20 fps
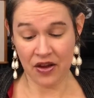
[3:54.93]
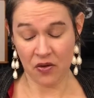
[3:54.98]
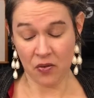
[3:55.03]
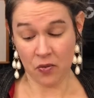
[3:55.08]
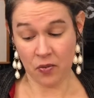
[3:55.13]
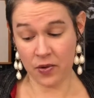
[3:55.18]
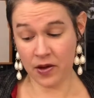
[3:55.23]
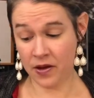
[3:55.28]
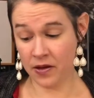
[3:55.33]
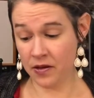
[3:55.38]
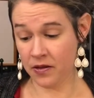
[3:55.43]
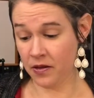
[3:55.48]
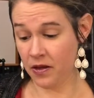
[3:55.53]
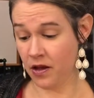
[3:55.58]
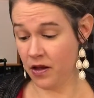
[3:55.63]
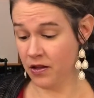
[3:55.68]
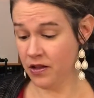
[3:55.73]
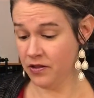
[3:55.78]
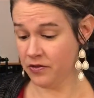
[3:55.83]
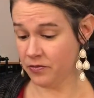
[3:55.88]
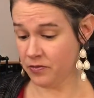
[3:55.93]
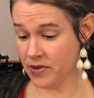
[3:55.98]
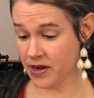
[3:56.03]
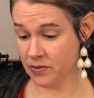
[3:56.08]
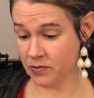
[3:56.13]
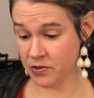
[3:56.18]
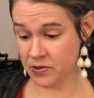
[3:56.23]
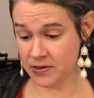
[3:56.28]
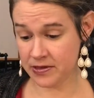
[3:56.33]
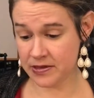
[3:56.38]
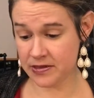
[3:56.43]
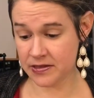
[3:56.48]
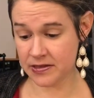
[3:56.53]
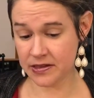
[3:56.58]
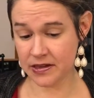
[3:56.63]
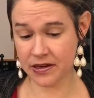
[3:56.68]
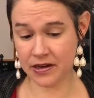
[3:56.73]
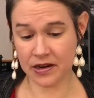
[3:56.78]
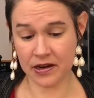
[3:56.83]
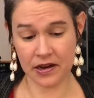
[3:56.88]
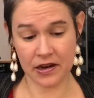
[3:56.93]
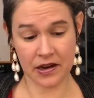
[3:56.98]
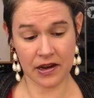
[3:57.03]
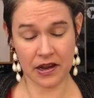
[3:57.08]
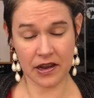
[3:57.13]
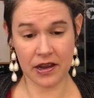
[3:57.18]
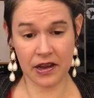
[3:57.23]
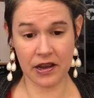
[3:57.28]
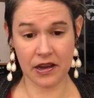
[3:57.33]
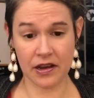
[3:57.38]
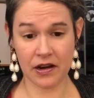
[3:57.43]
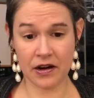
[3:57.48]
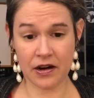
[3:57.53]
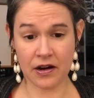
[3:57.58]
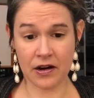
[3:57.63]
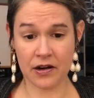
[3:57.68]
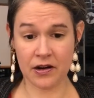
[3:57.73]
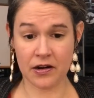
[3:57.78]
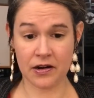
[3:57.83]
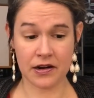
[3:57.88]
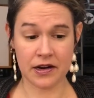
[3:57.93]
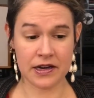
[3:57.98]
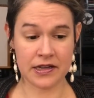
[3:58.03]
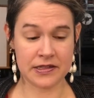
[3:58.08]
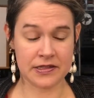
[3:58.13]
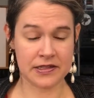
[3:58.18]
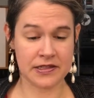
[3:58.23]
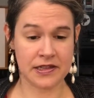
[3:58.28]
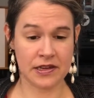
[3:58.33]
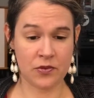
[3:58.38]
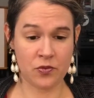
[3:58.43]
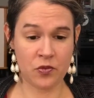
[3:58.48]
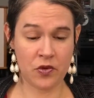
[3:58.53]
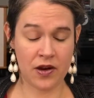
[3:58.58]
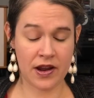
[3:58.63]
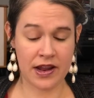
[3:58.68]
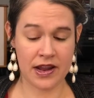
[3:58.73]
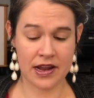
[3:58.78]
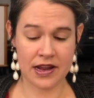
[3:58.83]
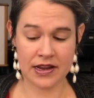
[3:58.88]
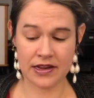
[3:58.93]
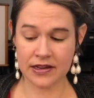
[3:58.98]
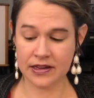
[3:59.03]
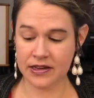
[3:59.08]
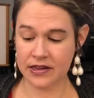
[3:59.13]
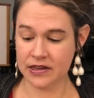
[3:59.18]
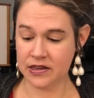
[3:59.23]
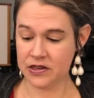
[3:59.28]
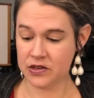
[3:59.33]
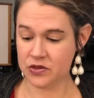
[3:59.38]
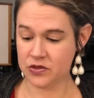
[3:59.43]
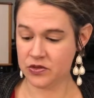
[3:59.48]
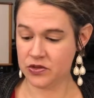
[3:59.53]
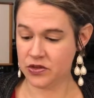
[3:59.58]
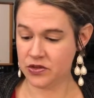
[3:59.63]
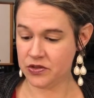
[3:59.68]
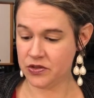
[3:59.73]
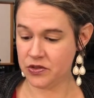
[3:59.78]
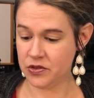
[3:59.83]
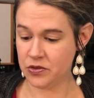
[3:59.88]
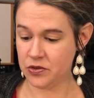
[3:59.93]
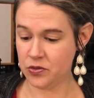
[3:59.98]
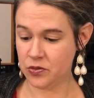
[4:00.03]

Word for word: well, all of my books are in some way to do